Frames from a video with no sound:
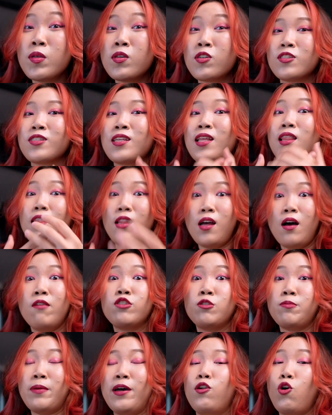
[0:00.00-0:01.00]
because I love
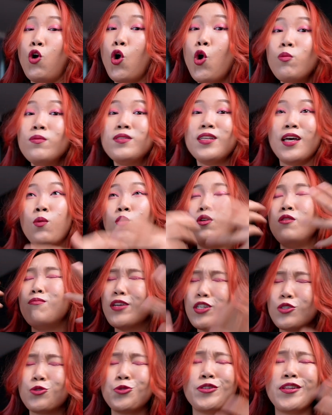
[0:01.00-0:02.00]
smart homes. I want to
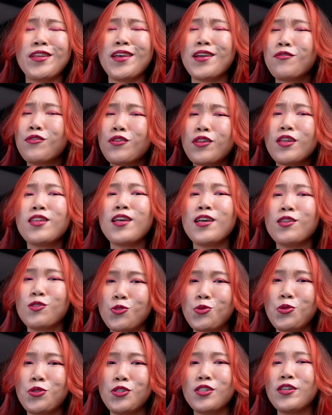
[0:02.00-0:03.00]
make sure that everything I
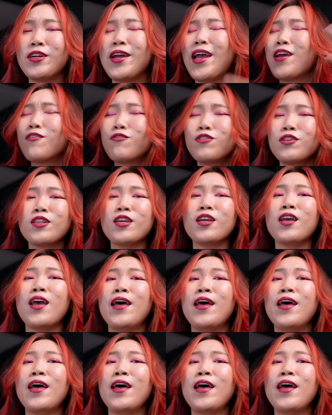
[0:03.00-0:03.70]
do here, everything